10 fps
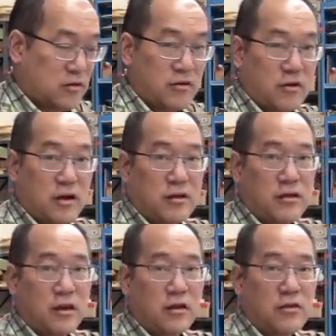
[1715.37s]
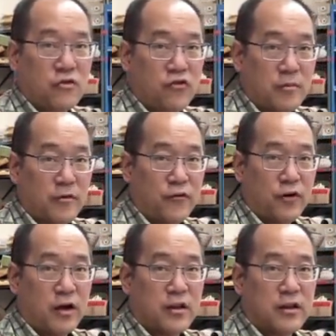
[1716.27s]
So you guys see it. So trim a
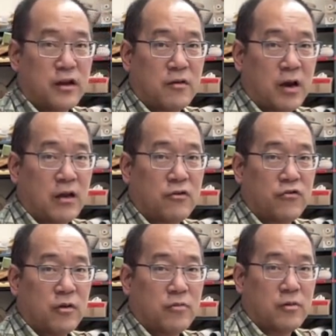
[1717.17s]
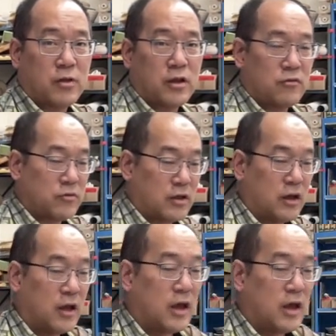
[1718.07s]
foot onto there, right? You trim some clay, trim some clay.